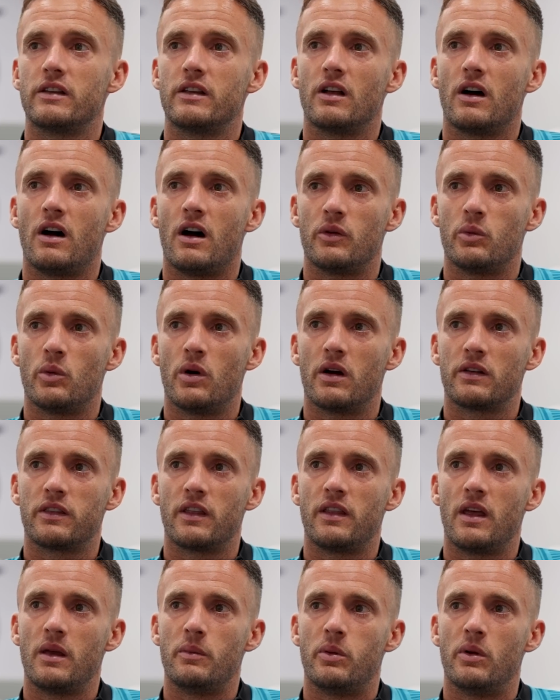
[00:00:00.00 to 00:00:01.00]
see the hard work
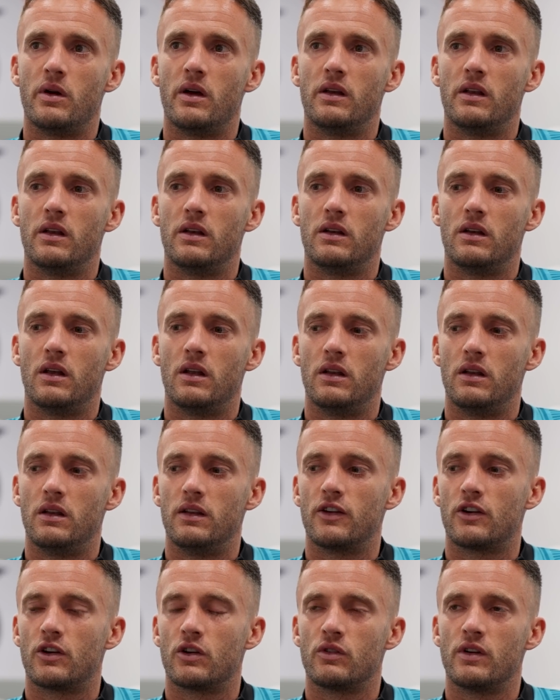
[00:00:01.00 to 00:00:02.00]
that they put in
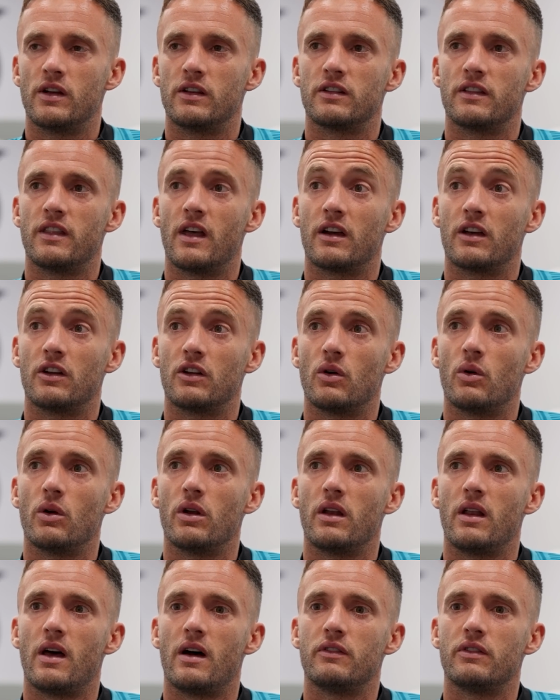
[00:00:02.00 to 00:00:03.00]
and the careers that they're going to go
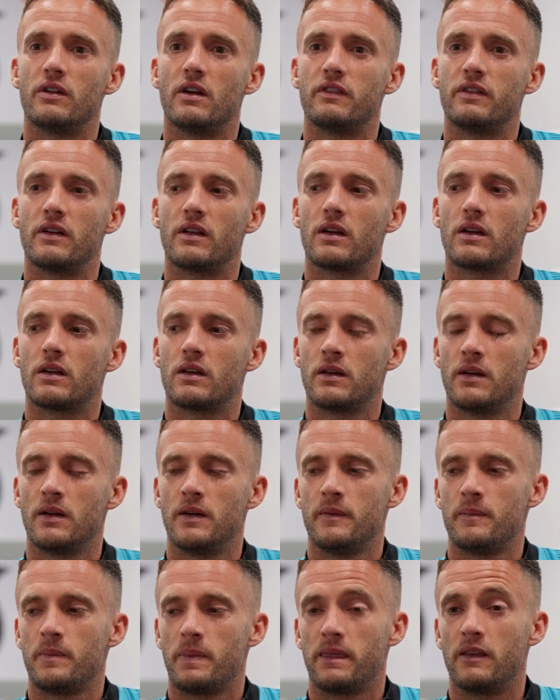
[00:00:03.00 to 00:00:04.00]
on and have. And I think,
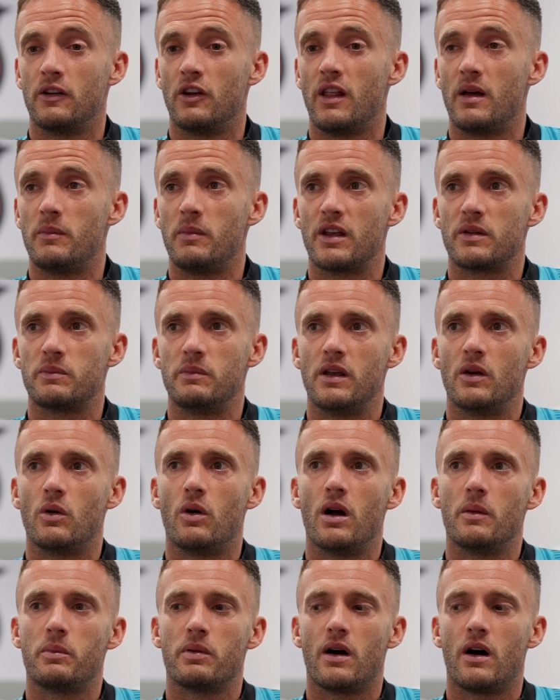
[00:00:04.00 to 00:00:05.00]
you know, that makes me
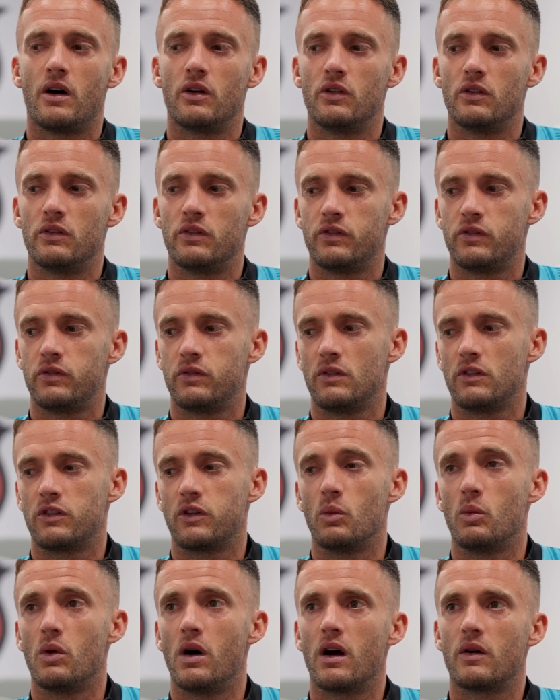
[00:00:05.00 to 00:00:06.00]
quite proud of
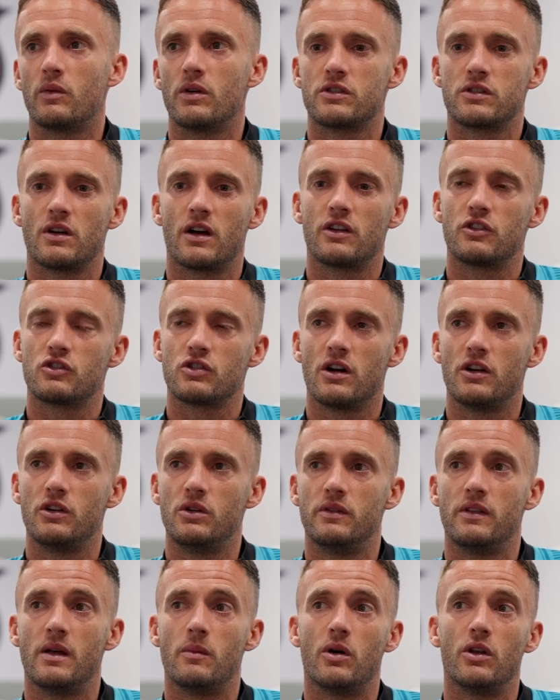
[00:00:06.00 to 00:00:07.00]
the work which I can try and
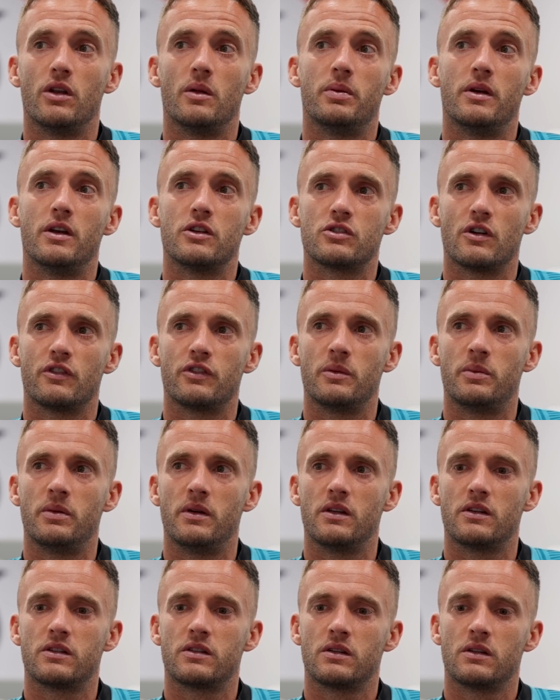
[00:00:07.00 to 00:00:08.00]
do with them on the pitch, off the
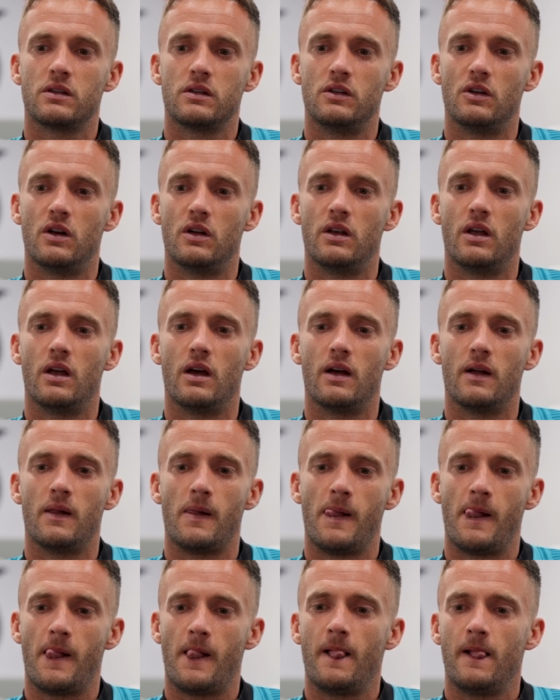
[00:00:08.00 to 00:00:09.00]
pitch. You know,
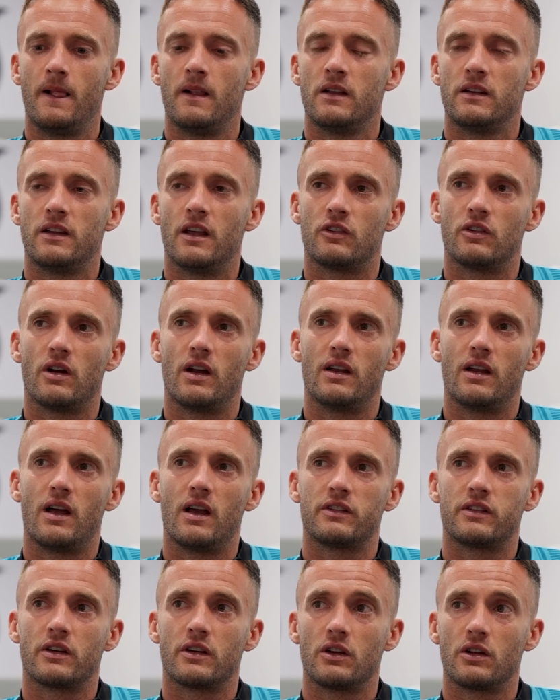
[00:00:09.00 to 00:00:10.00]
they're great
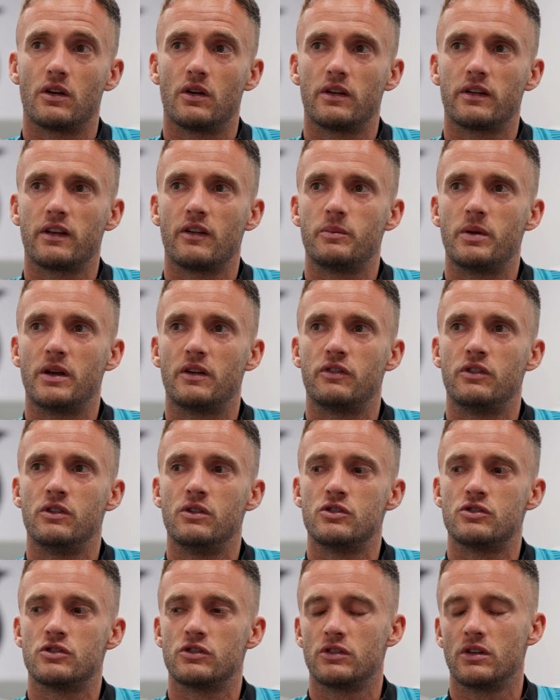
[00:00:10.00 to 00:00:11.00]
lads. They're going to go on to have big
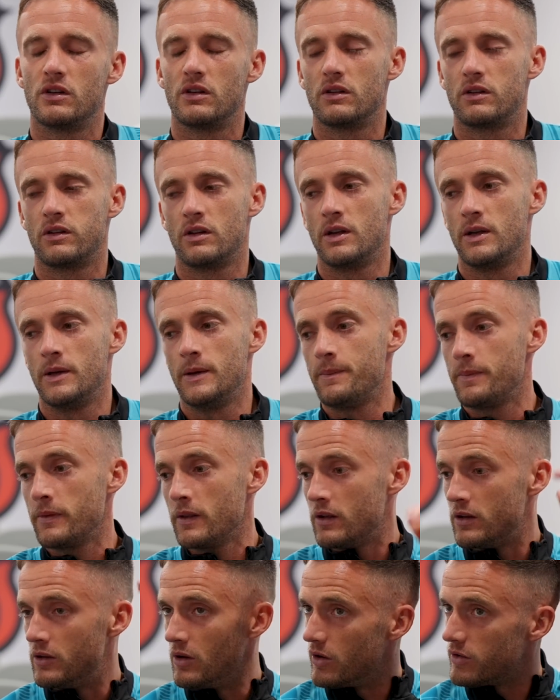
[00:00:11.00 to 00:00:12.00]
futures. And,
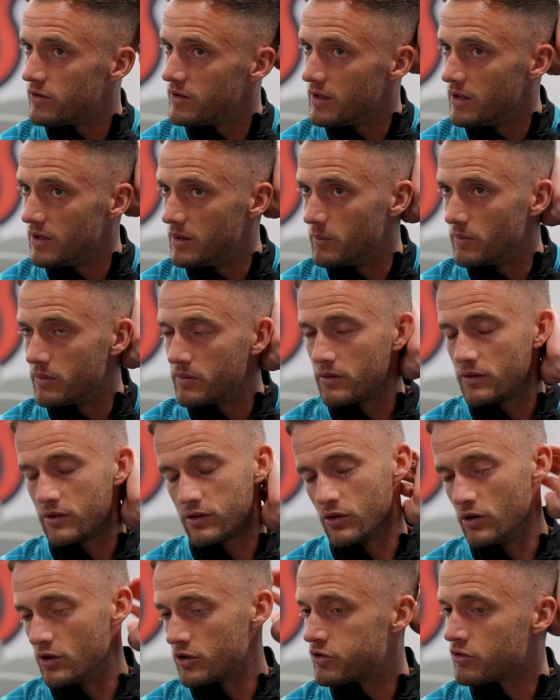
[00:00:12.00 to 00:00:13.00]
you know, seeing them
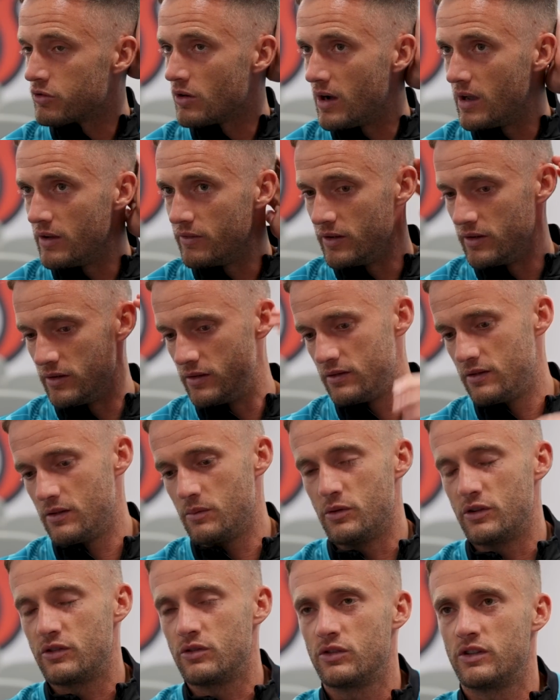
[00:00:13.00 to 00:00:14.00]
sort of thrive in a
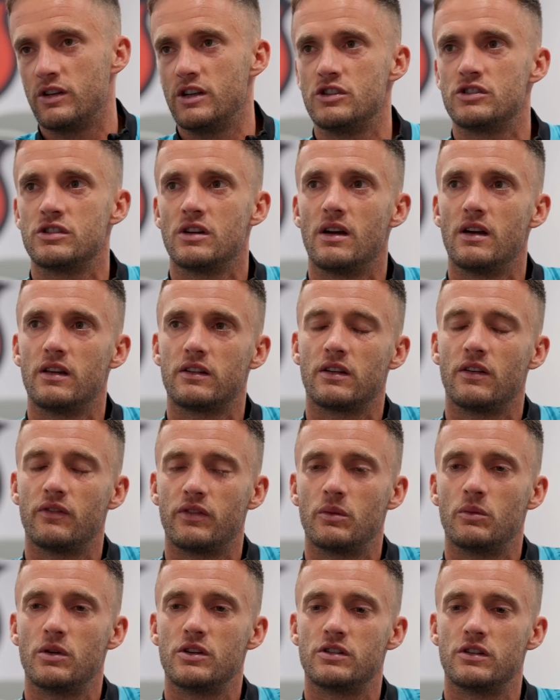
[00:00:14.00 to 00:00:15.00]
Bristol City shirt is
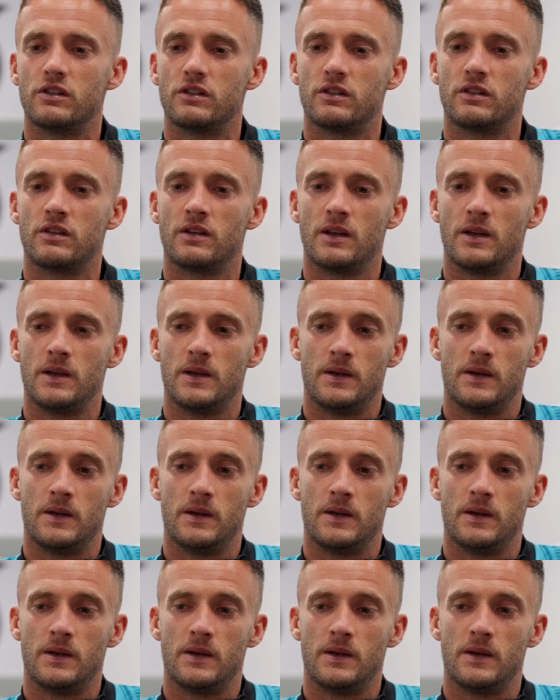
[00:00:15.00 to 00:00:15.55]
something which is